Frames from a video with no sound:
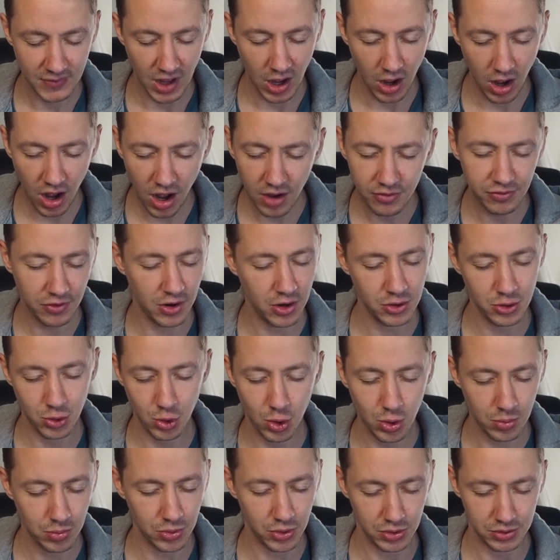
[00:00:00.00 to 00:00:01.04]
off our
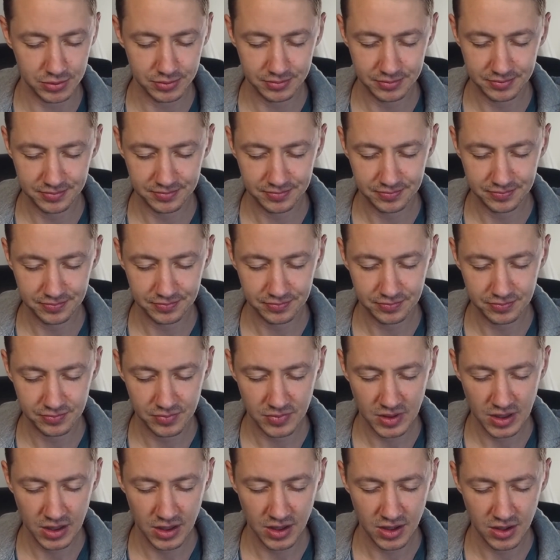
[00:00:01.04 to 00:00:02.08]
normal,
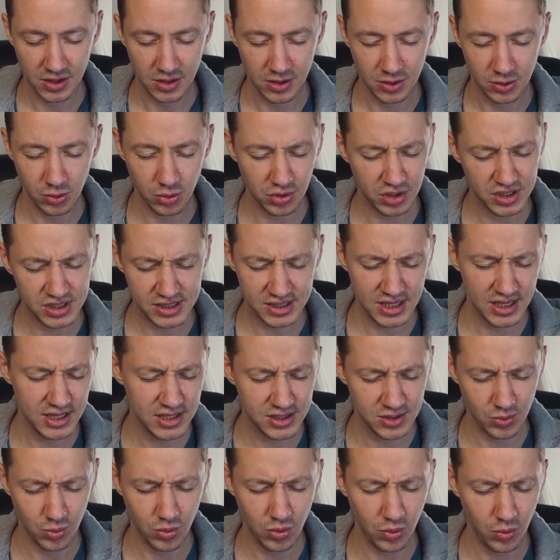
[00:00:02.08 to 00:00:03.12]
Lord, a
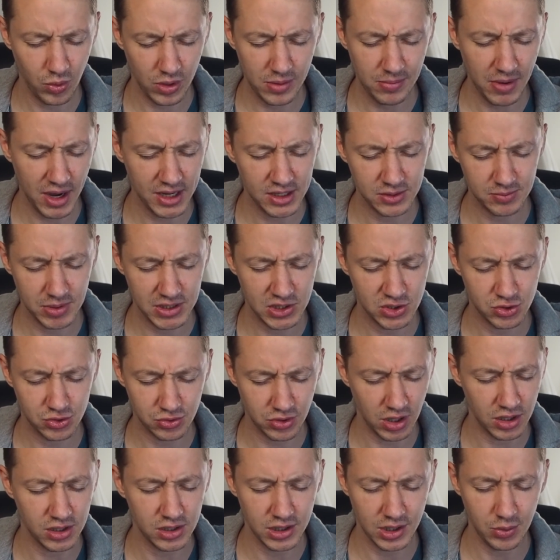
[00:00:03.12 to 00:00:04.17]
season where we might be
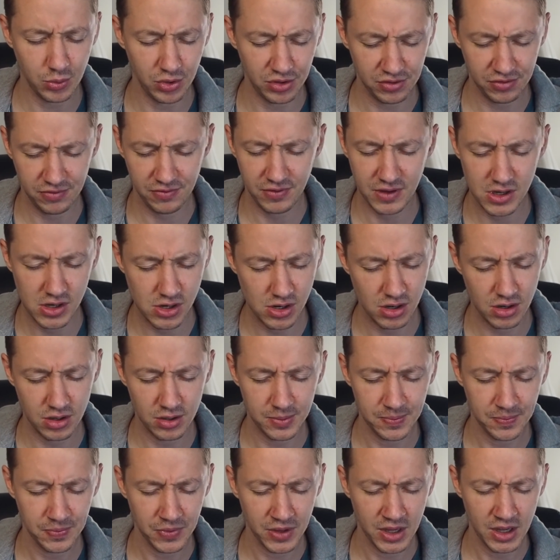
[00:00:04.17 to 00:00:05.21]
struggling with
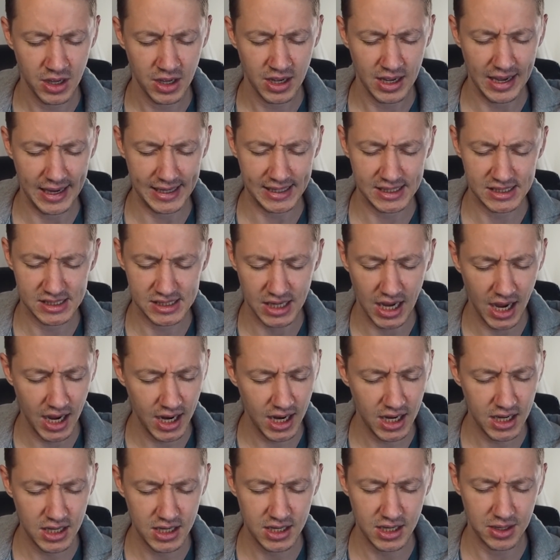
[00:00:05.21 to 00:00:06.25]
fear,
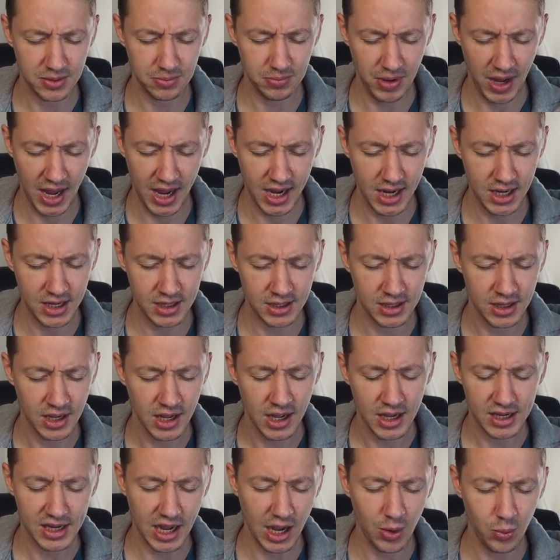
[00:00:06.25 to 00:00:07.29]
anxiety, and pain,
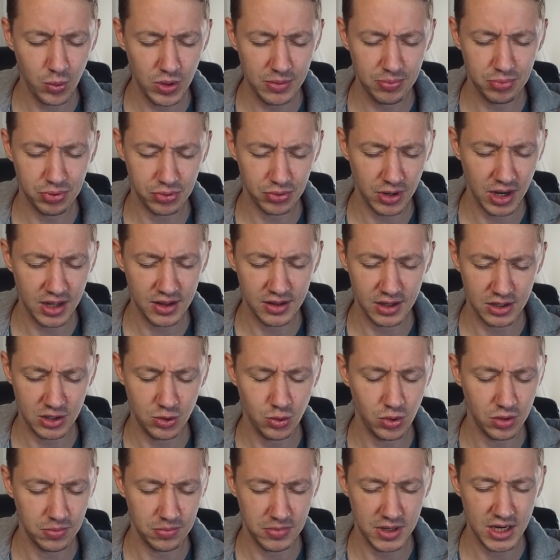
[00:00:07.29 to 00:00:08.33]
God, we pray that you
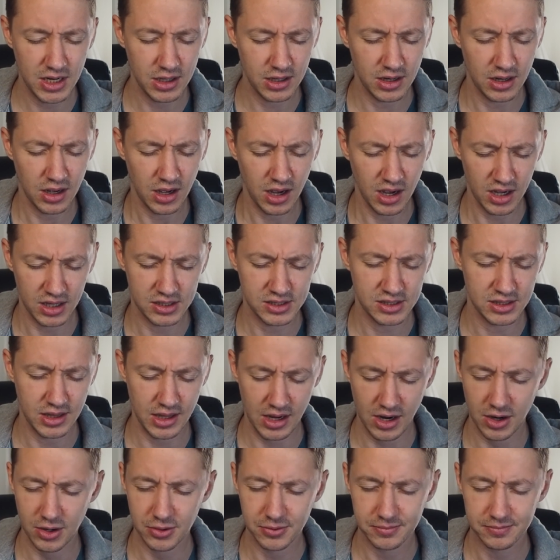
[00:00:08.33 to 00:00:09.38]
would meet us
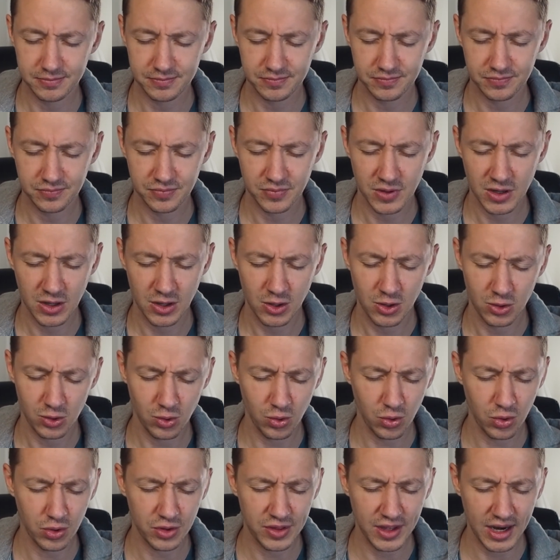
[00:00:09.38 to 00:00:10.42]
there.
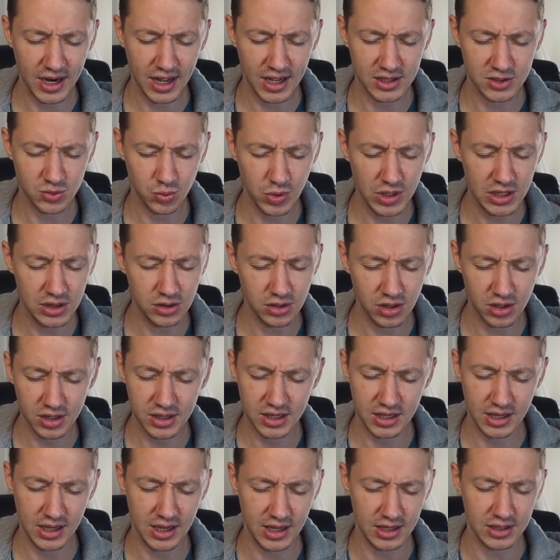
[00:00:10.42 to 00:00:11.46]
Lord, that as we
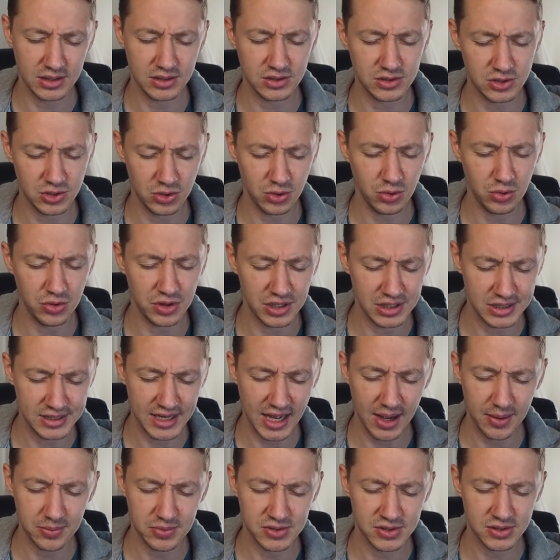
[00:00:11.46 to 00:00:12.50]
look into the
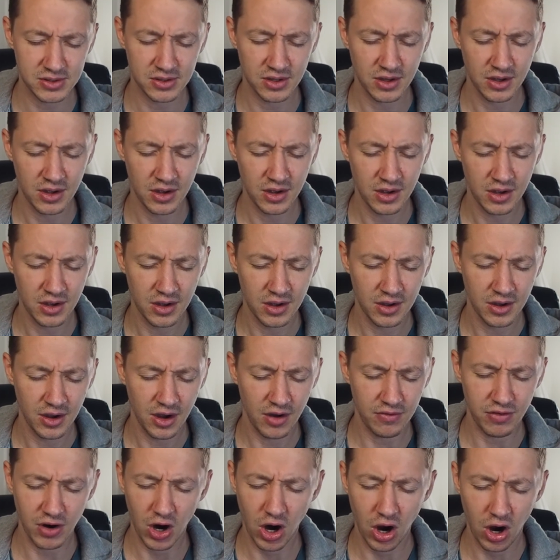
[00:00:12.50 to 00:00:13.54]
depths
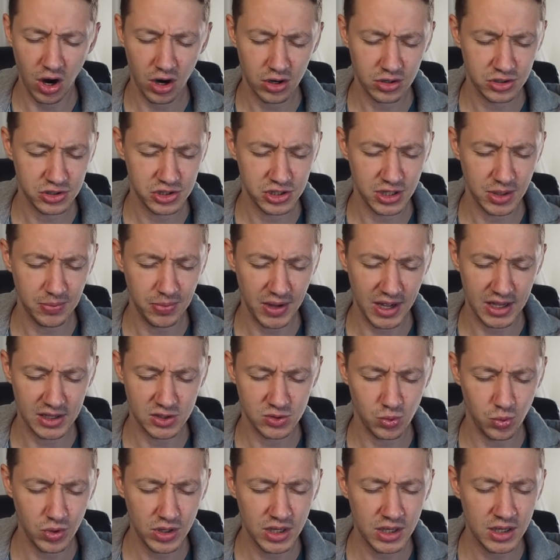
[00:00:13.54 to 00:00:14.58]
of our hardship,
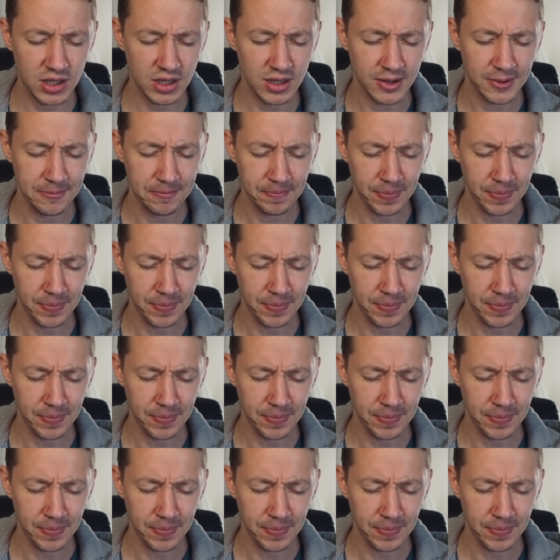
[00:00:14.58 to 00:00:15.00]
as we